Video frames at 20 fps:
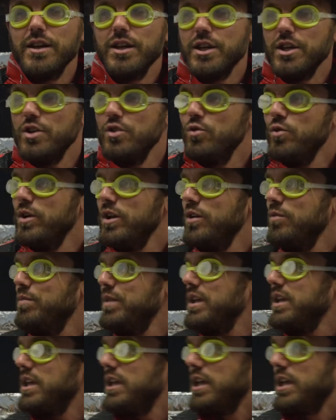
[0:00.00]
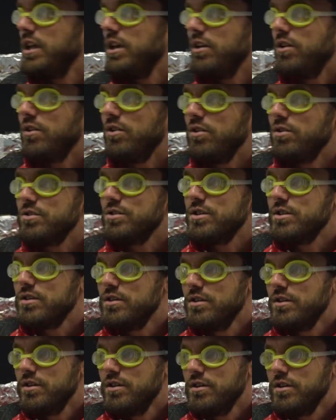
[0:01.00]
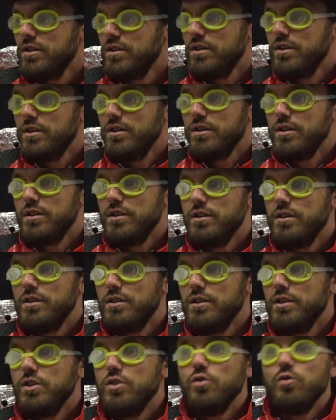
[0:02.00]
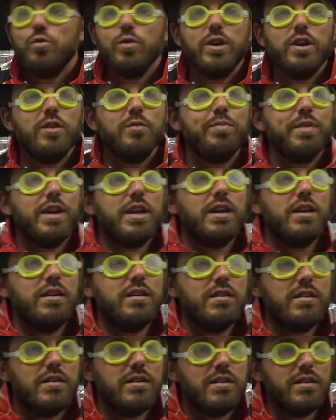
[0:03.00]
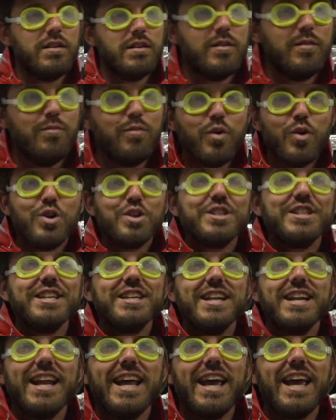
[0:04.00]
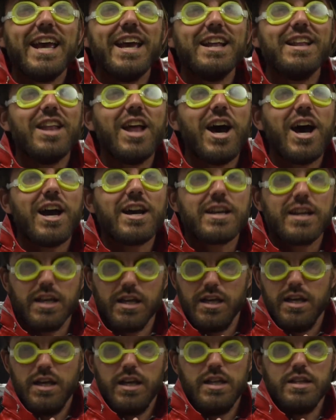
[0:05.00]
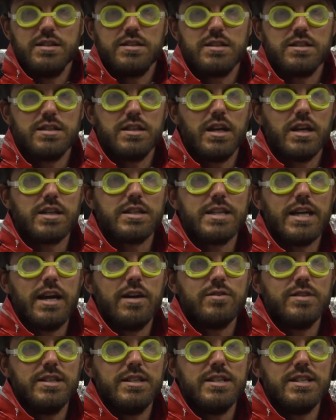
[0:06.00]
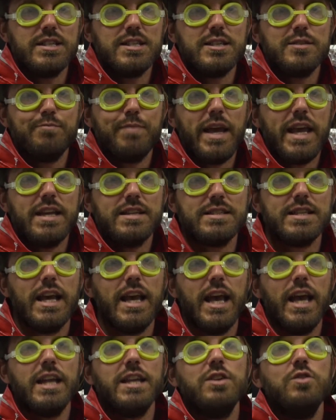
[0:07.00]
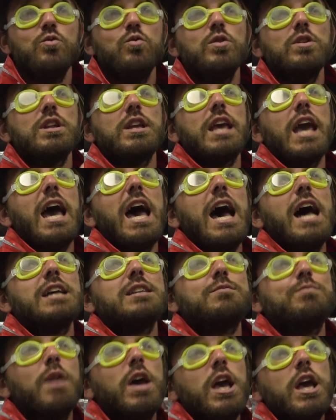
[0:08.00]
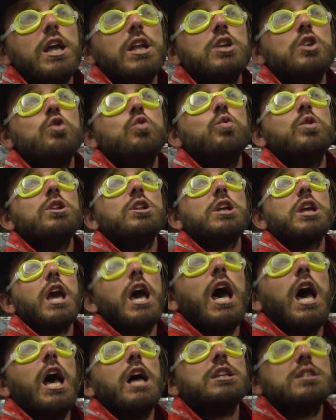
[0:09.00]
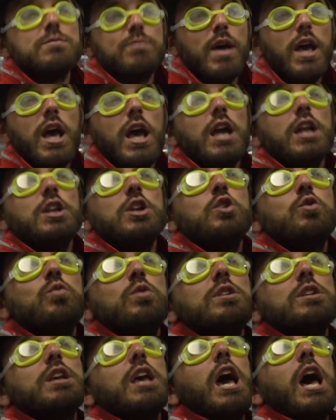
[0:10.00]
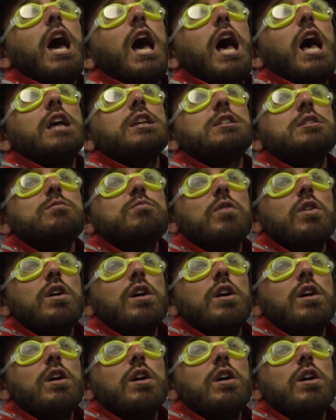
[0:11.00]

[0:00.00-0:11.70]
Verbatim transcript: You will be killed. You will be put in an airlock and sucked out into space, and you will gasp, and you will gasp, and you will gasp.